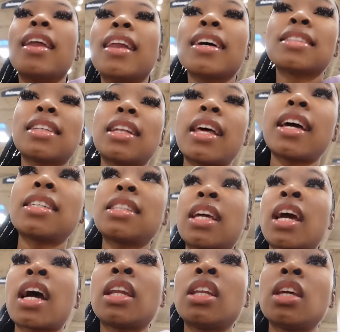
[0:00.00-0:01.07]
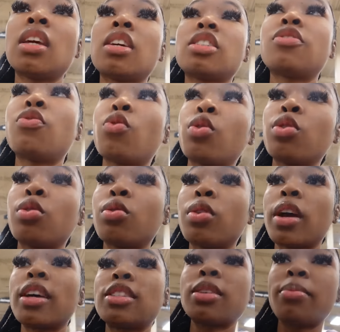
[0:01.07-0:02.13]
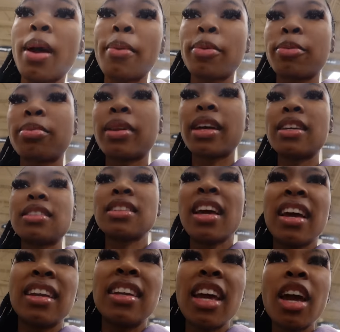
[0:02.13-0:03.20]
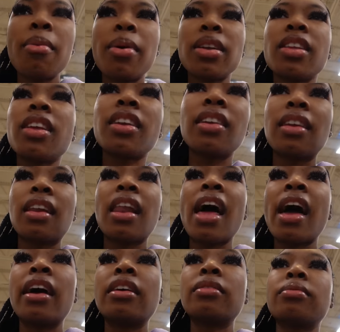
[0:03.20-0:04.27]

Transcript: That's the last thing I need is foil and some paper plates. Damn, I need it a lot.